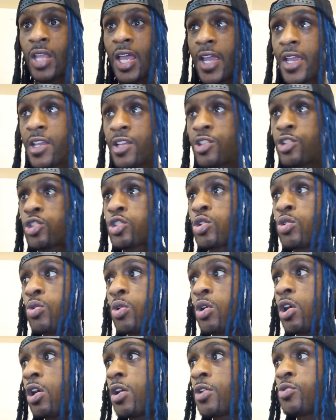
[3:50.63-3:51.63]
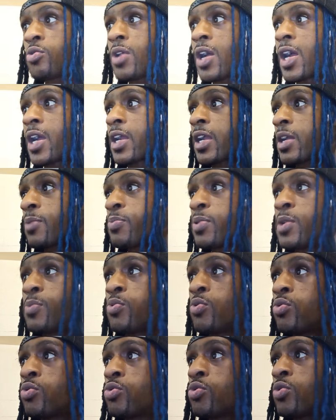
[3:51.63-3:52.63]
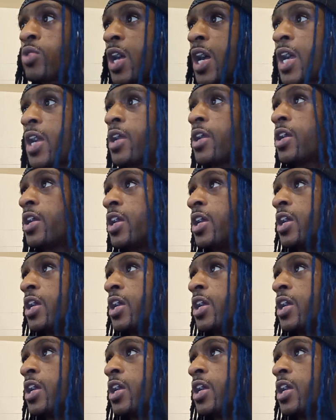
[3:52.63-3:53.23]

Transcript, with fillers: Like, it's so hard. You got people, you got,